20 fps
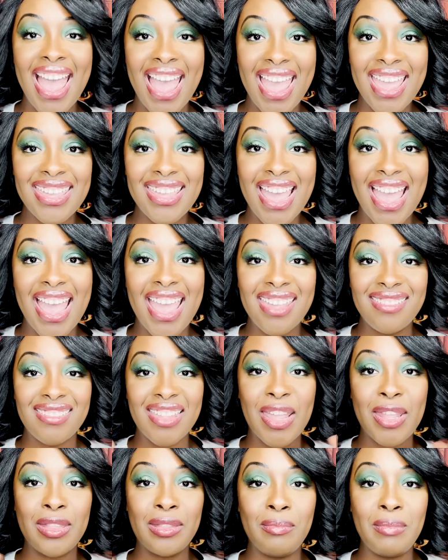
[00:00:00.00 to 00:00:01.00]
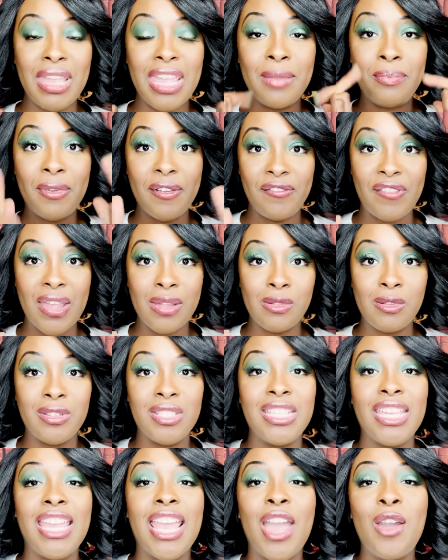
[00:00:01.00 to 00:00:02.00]
Hi guys, it's me, Professor
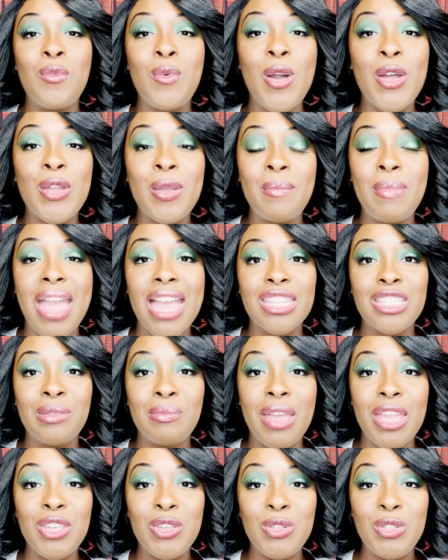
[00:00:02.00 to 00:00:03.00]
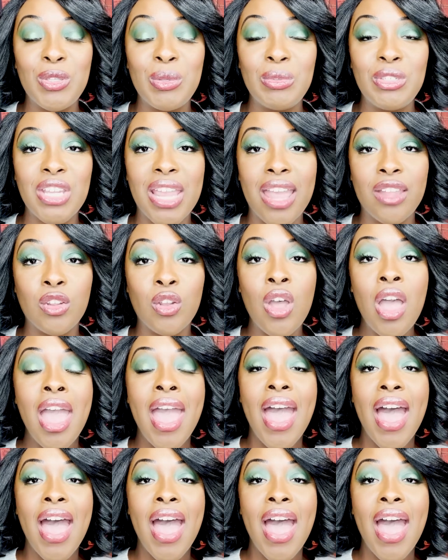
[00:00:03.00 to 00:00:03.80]
D, and welcome back to my YouTube channel.